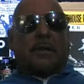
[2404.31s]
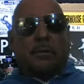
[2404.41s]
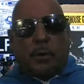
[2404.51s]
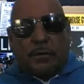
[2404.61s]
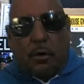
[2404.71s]

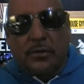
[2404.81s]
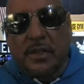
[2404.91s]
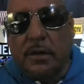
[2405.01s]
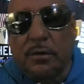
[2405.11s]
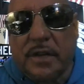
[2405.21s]
We've all
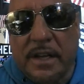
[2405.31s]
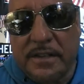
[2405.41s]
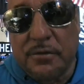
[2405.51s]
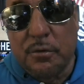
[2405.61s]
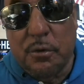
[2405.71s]
seen those
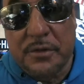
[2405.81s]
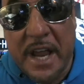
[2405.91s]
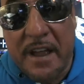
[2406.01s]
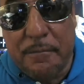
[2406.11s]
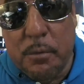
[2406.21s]
guys that do those
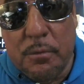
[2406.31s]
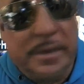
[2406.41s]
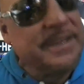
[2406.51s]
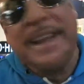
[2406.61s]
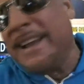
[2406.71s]
half
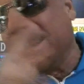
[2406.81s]
movements.